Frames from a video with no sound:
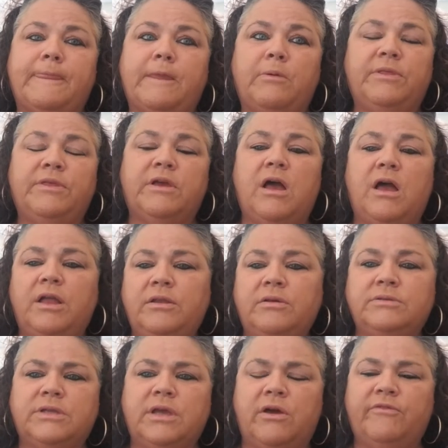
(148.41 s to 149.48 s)
well, the
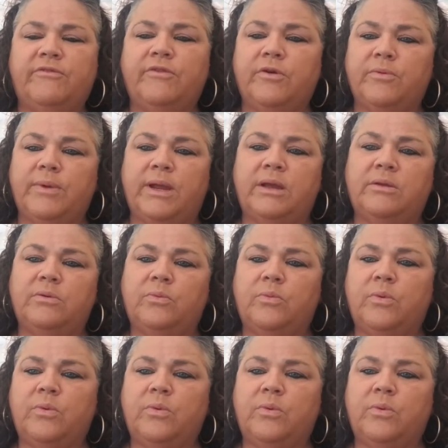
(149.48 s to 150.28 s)
condos go for around